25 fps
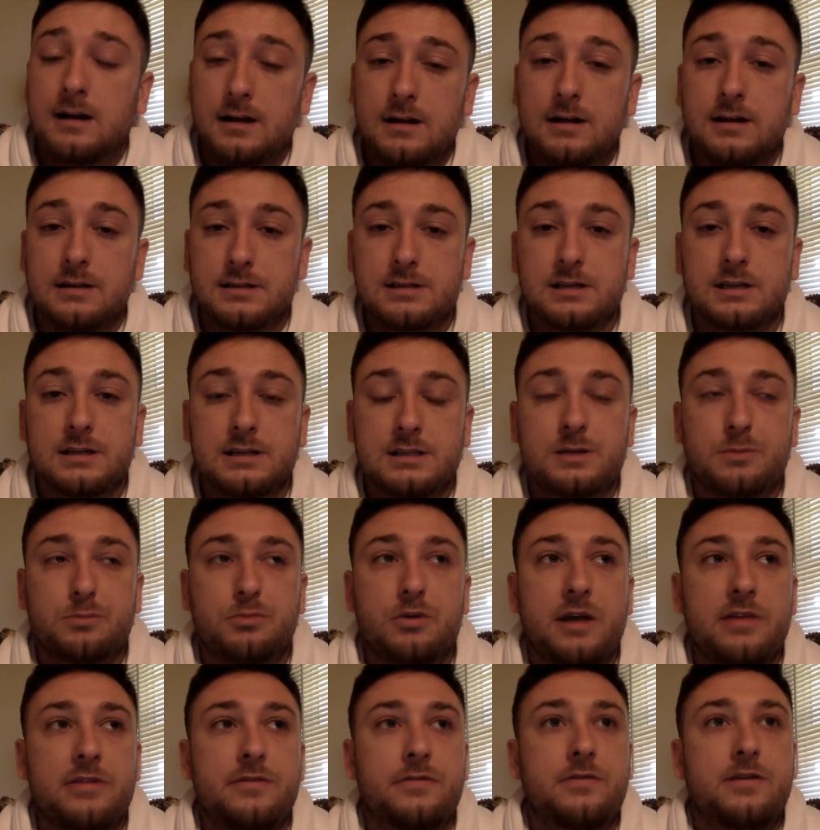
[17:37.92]
it's a
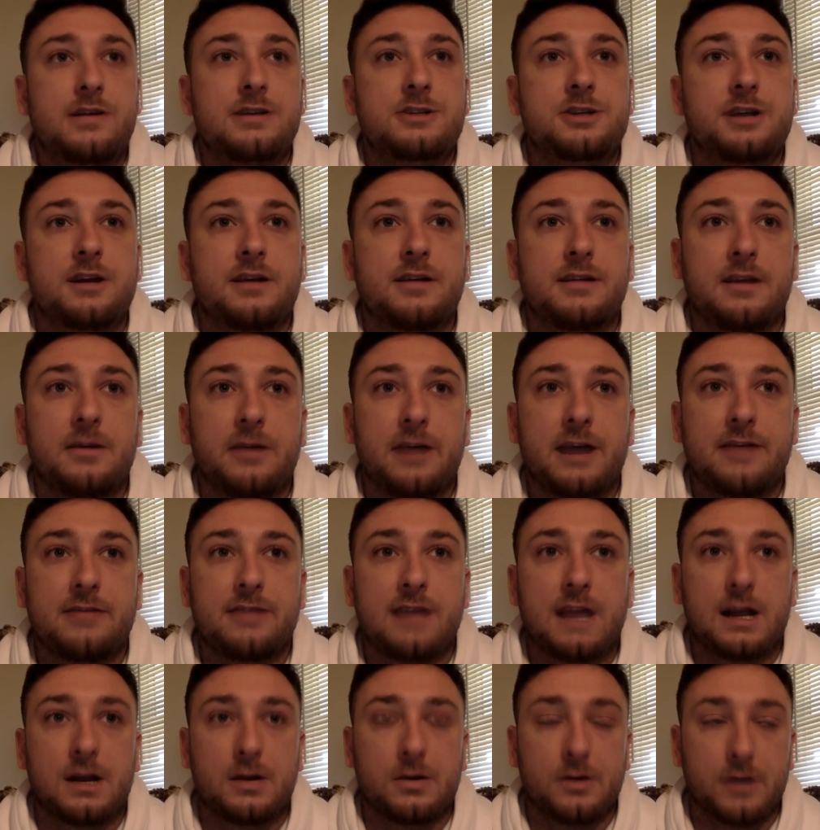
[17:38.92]
breath of fresh air that we have
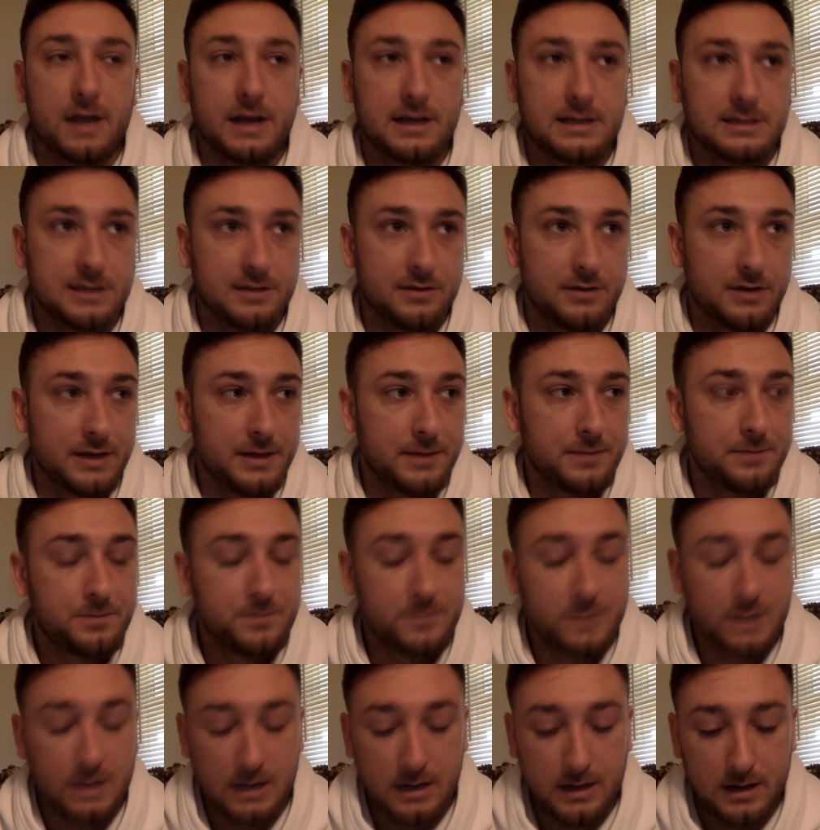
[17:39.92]
that creativity.
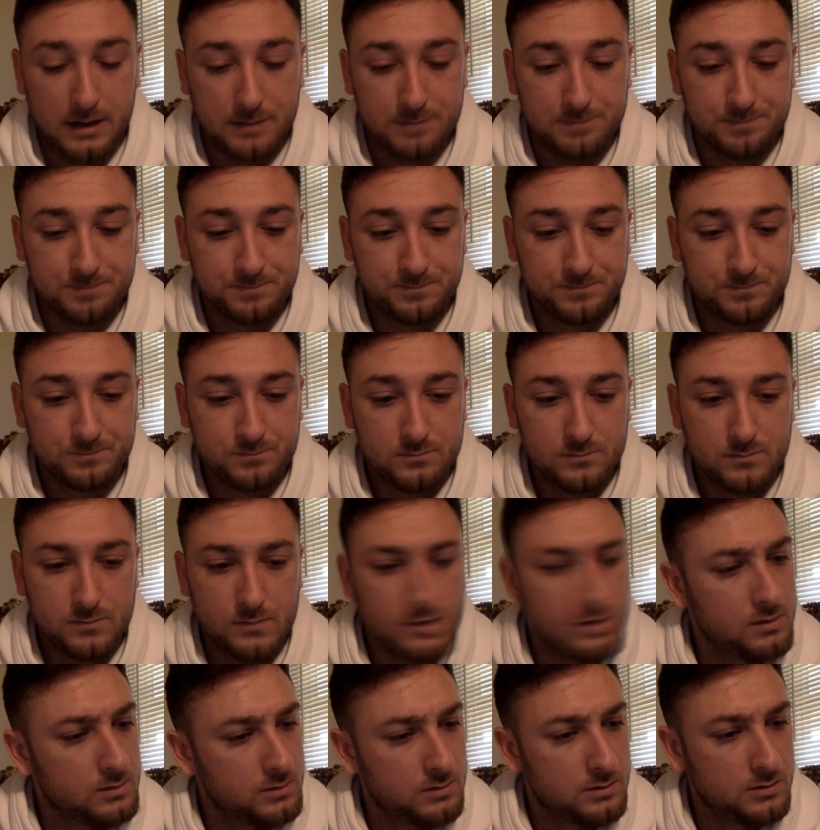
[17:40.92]
Am
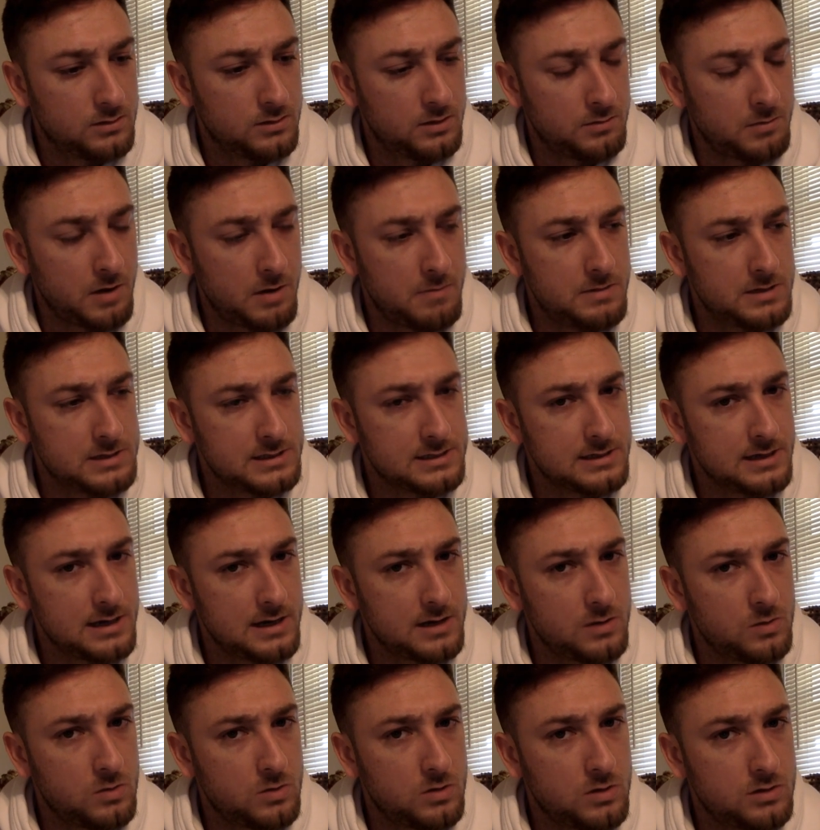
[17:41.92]
I missing
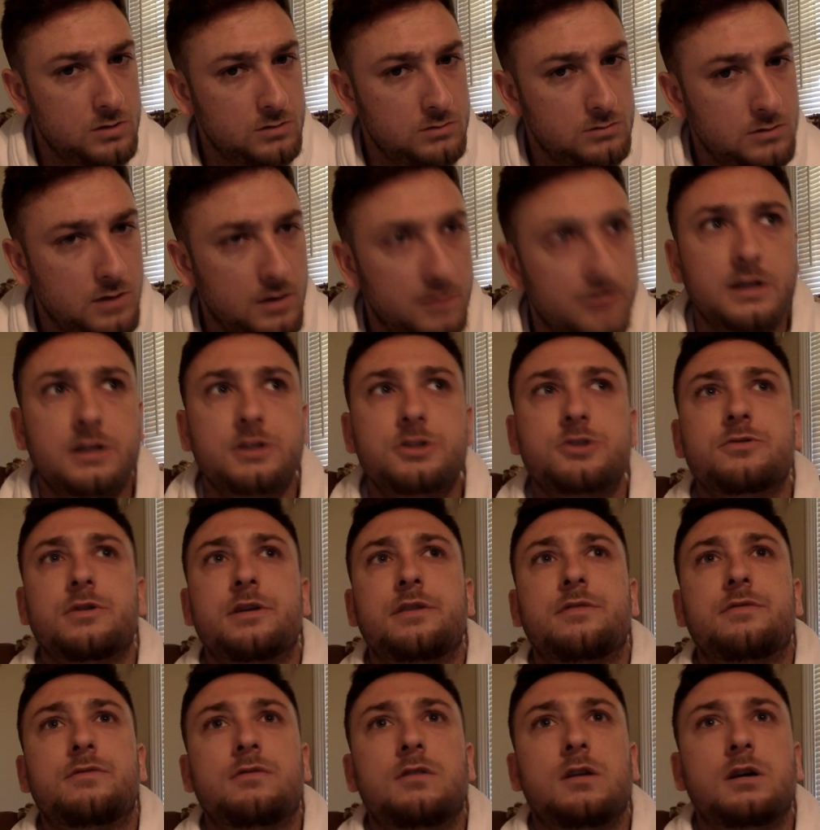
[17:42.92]
anyone on the
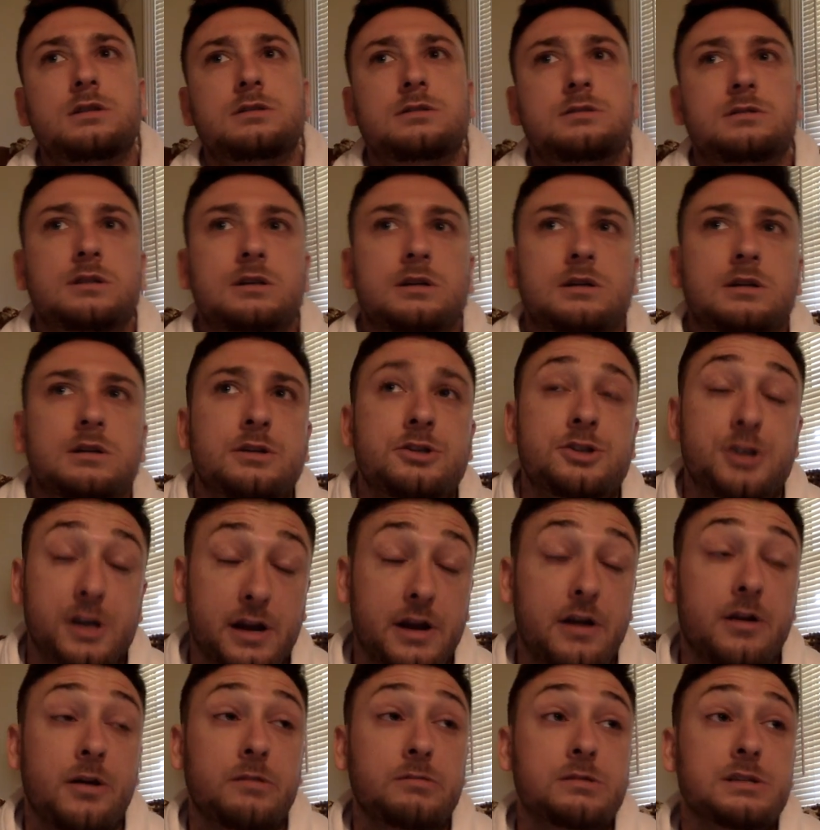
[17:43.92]
injury front?
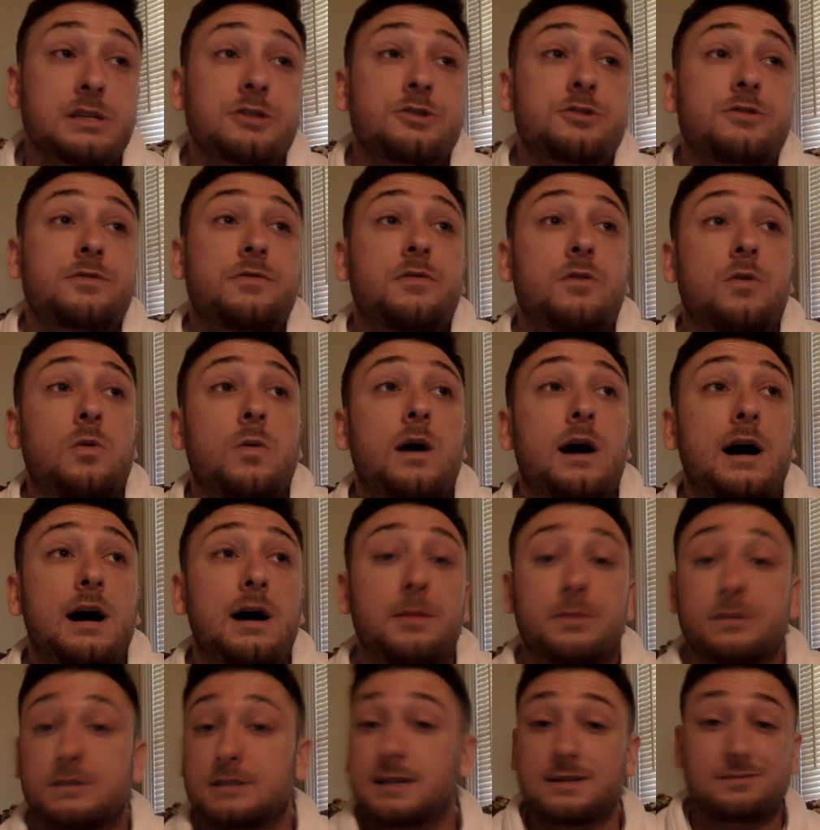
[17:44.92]
Shaqiri was injured for a
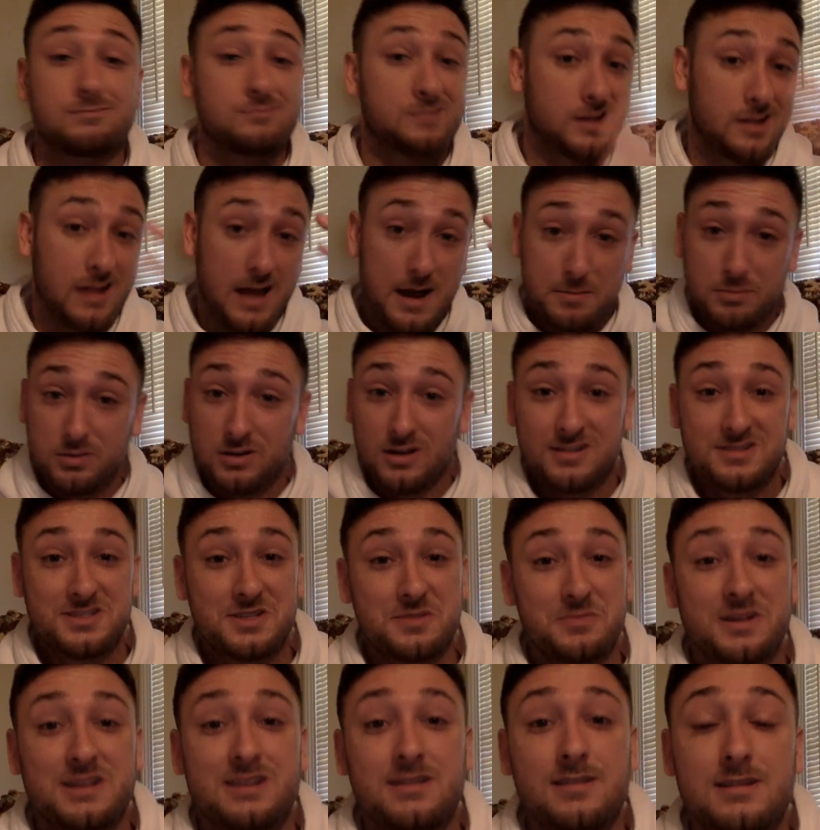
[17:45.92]
while, but then Klopp plugs
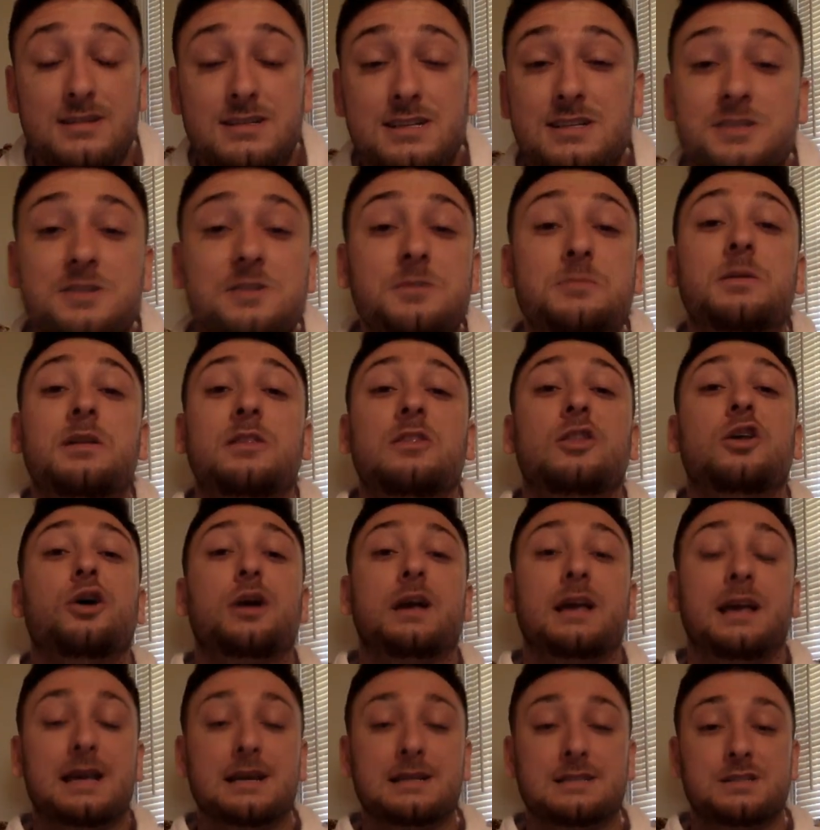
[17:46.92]
him into the system, and
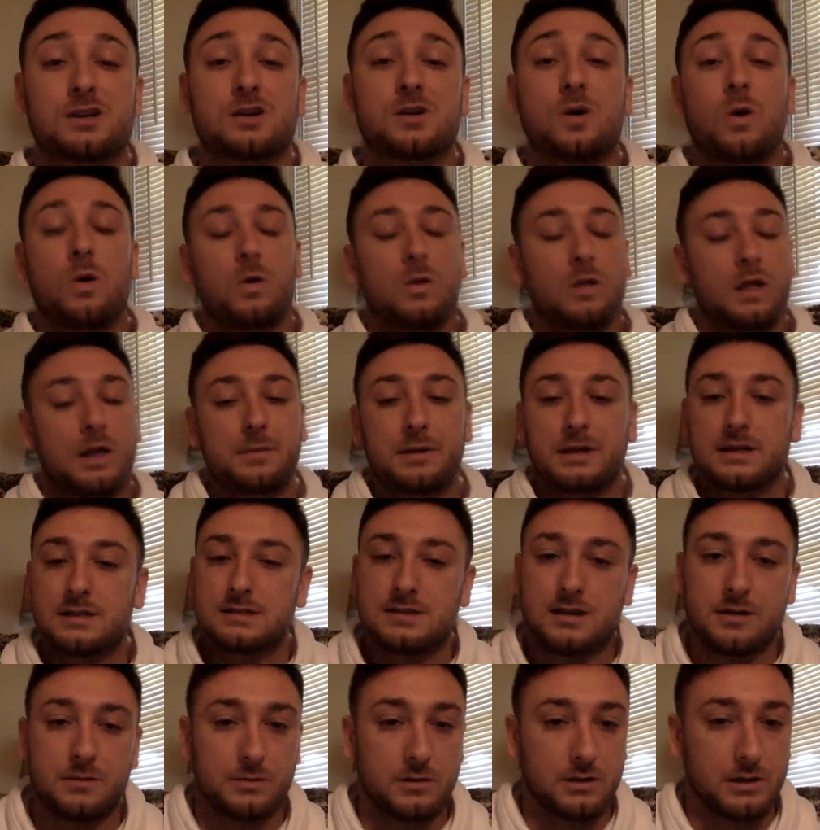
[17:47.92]
look, he gets a goal. I mean,
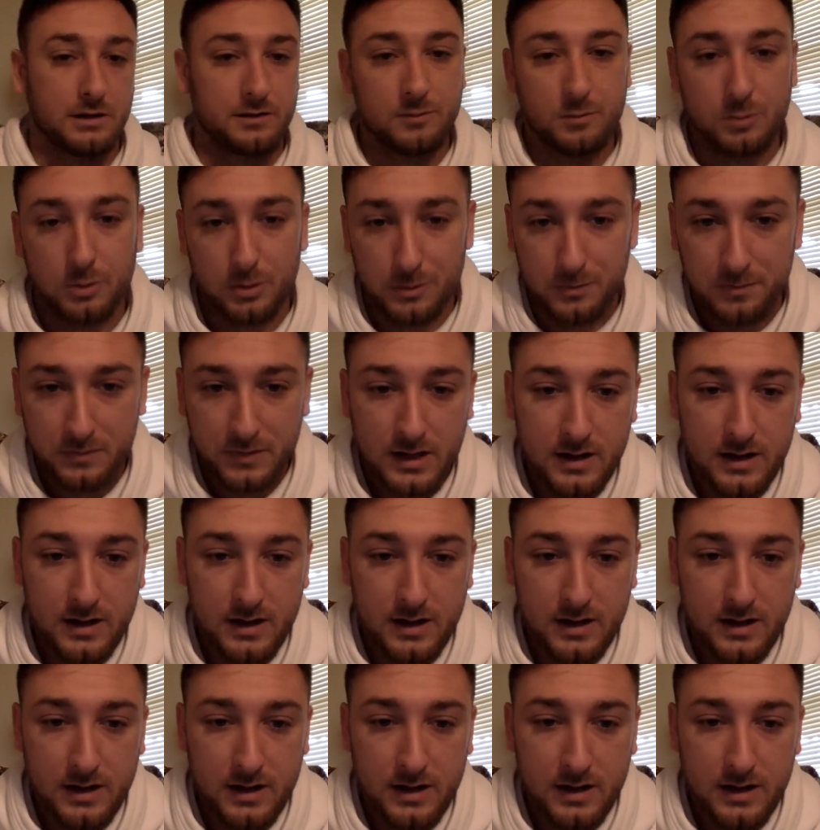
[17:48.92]
it's unbelievable.